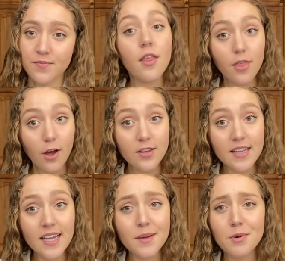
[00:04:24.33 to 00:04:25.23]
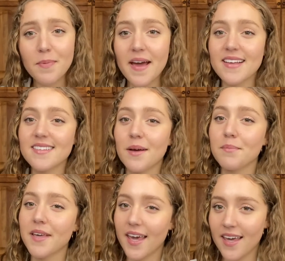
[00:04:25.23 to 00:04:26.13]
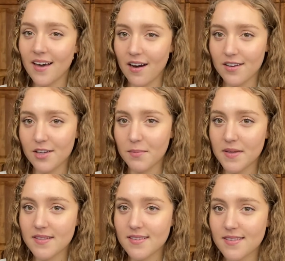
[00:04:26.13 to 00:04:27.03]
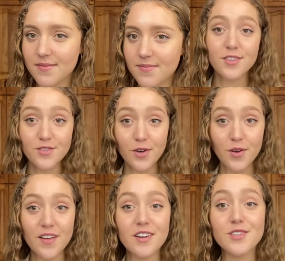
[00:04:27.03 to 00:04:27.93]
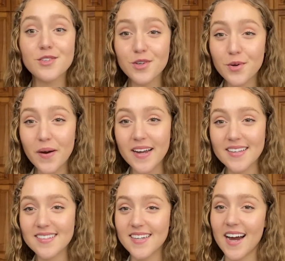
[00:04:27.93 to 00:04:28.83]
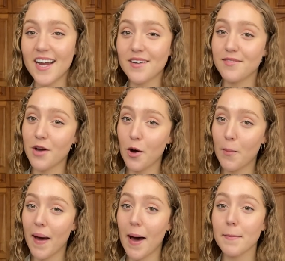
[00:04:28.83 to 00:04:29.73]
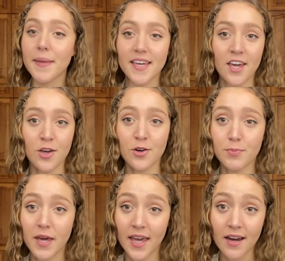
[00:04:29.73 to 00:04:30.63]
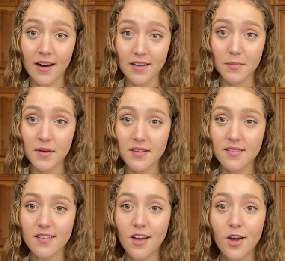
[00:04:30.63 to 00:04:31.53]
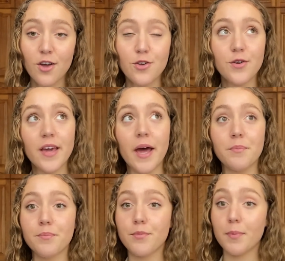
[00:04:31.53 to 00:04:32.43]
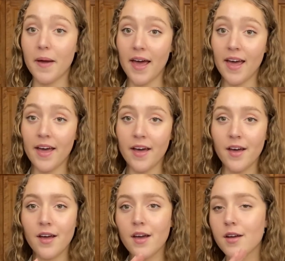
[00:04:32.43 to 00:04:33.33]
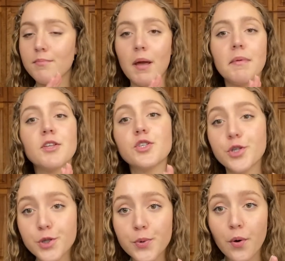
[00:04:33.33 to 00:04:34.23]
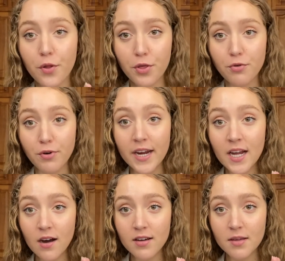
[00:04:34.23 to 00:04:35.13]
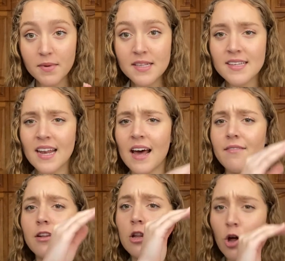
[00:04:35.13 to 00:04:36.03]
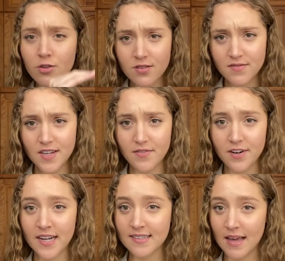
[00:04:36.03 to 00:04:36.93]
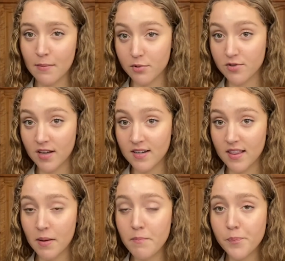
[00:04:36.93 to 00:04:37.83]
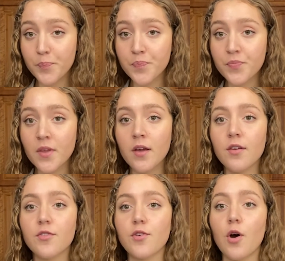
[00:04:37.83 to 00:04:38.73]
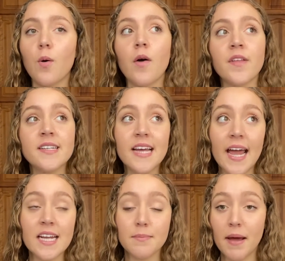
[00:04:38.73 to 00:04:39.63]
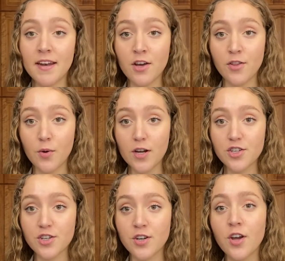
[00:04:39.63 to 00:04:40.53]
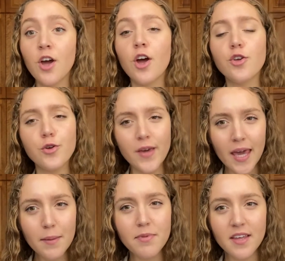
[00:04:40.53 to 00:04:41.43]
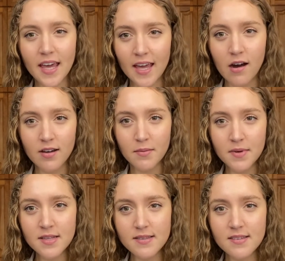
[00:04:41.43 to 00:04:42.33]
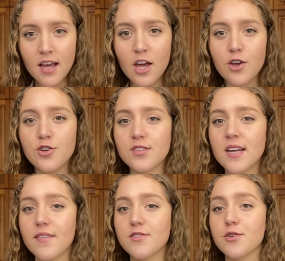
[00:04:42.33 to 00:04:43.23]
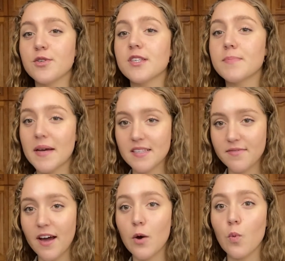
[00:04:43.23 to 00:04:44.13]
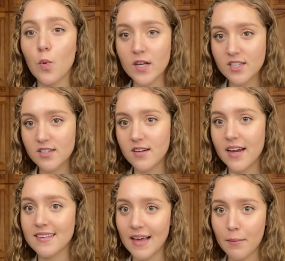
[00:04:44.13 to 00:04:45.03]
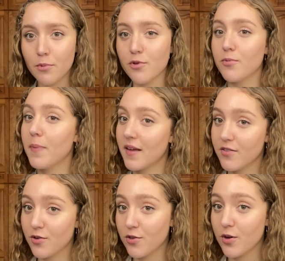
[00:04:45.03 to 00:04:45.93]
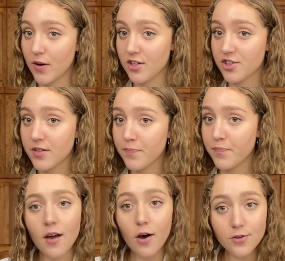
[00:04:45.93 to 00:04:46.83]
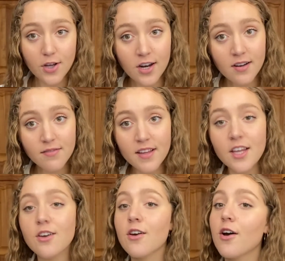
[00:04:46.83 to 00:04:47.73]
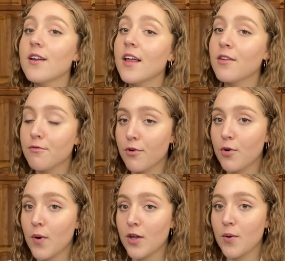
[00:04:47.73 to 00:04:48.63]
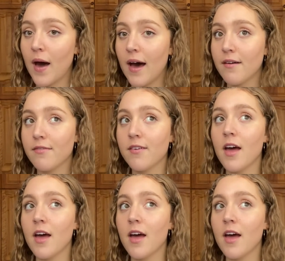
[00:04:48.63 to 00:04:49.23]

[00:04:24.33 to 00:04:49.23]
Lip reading: Thirdly, prepare some key arguments. So there are 2 ways to kind of go about picking your key arguments. You can prepare maybe 2 or 3 arguments and have lots of different examples under them. So on the day, depending on the question, you keep the key arguments, you just have to specify which examples best suit the question. Alternatively, you can go down the route where you have